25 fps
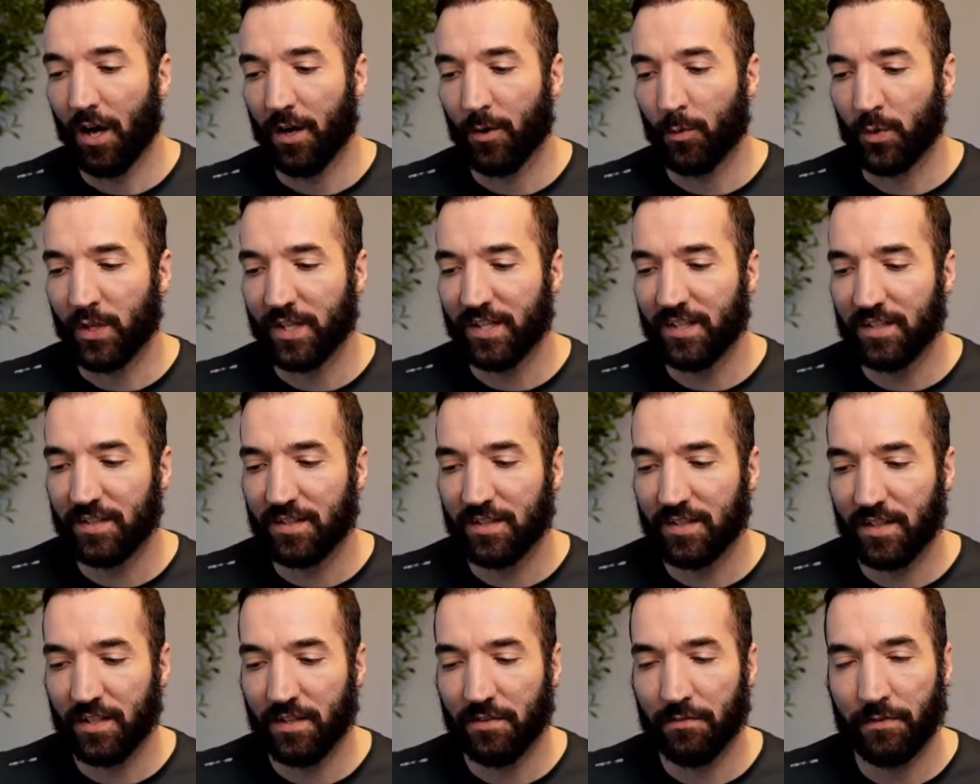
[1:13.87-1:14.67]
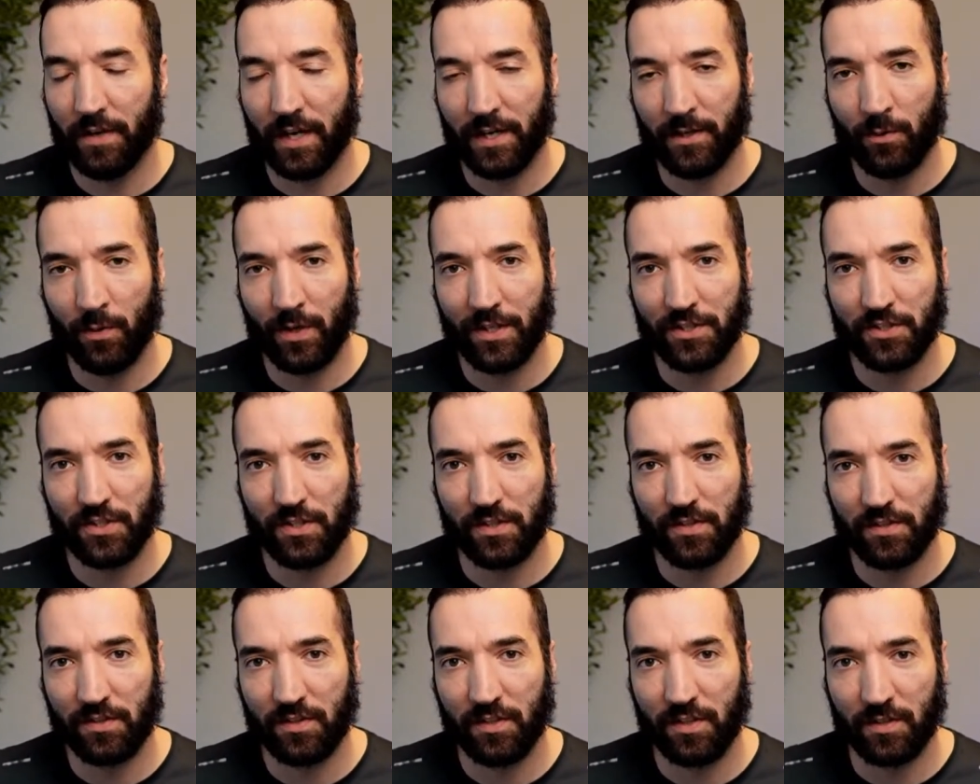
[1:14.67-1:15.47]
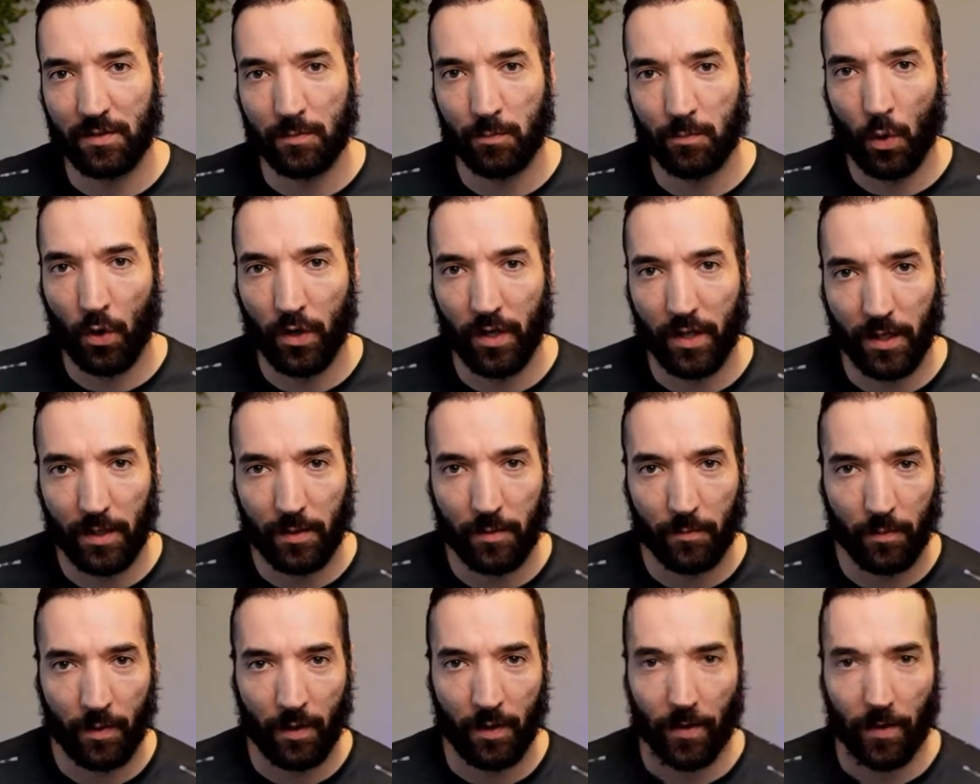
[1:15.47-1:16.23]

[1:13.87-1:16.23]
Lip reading: We did the valuations this morning,